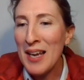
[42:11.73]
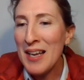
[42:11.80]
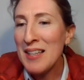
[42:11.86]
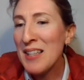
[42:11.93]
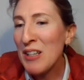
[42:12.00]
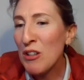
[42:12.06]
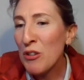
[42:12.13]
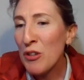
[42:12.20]

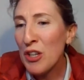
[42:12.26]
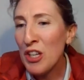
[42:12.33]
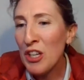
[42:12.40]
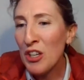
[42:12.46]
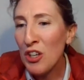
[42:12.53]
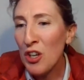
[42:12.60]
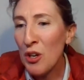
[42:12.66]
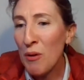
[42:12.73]
is including
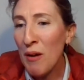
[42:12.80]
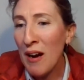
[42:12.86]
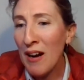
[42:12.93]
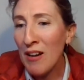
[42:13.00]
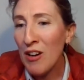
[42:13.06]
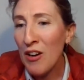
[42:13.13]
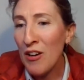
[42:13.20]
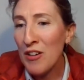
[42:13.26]
a
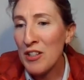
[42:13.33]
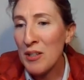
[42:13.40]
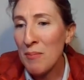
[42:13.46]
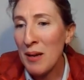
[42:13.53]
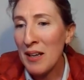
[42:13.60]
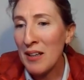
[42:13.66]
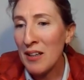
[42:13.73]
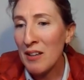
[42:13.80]
QR code to
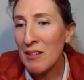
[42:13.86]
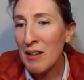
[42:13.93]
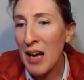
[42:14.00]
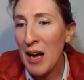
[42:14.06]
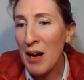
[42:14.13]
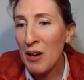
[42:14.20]
make it